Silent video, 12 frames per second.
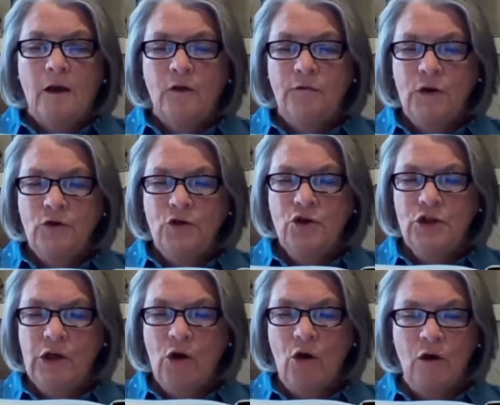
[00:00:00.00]
The future
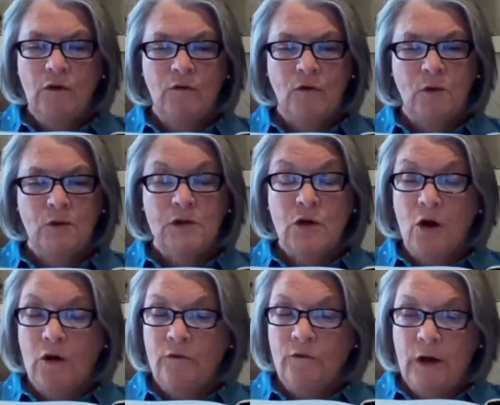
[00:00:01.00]
she longed for was
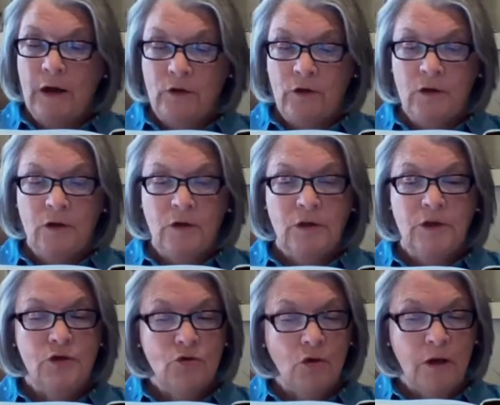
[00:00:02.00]
gone forever,
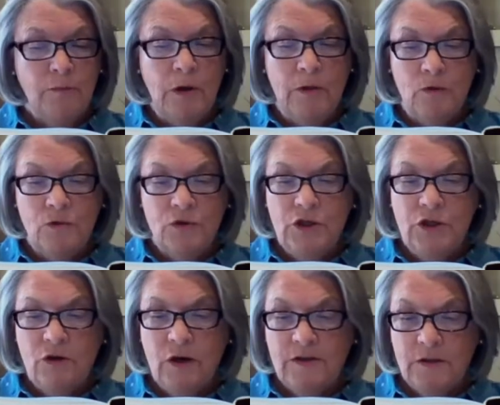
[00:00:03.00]
destroyed by those she
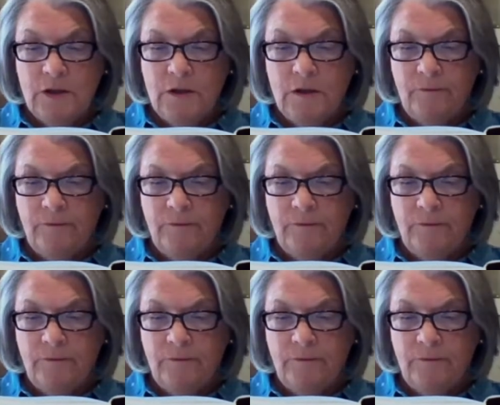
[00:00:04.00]
trusted.